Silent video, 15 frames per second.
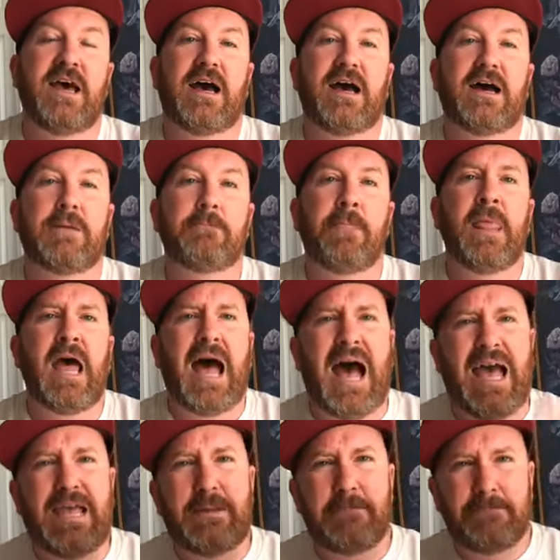
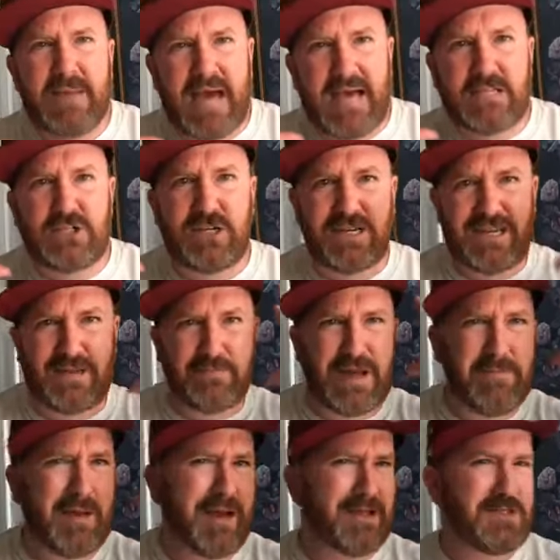I imagine, again, my
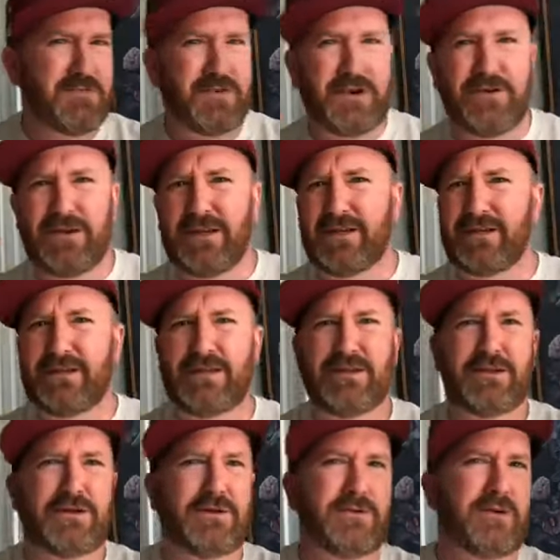mind is very, you
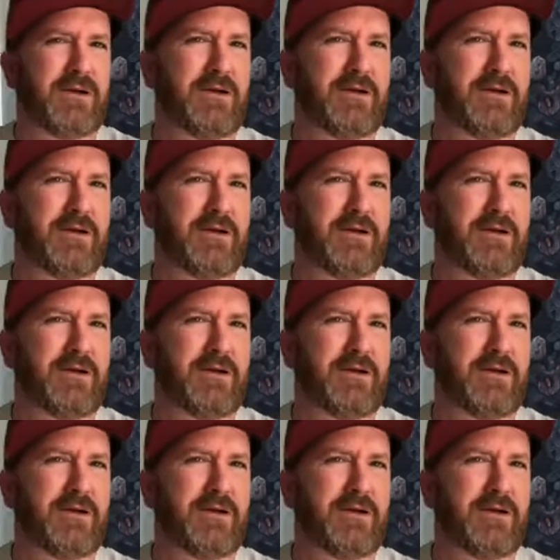know,